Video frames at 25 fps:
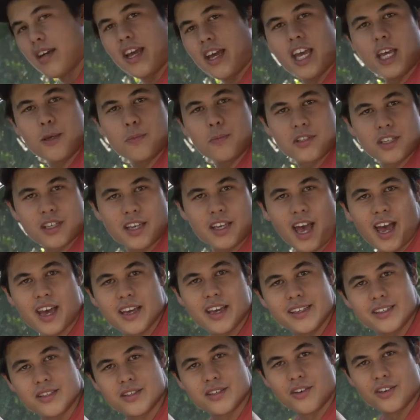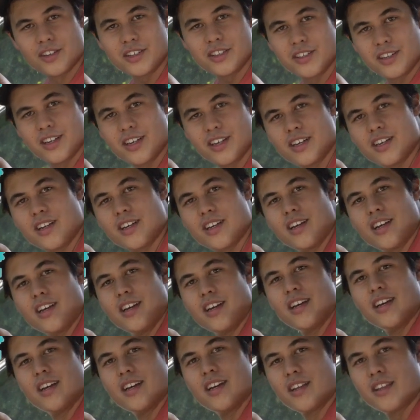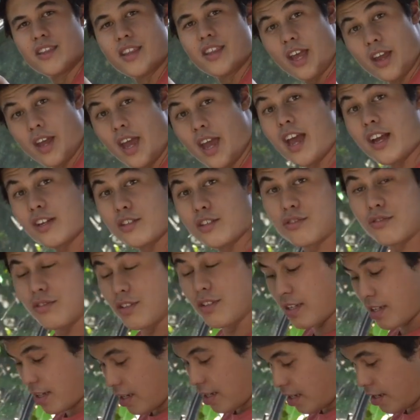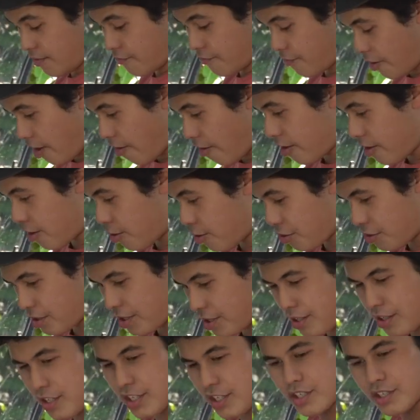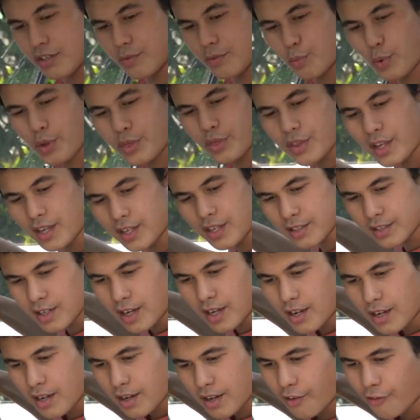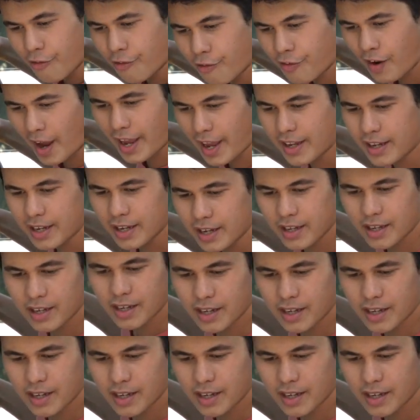heaps of Ks on it, they're actually in very good condition with these fake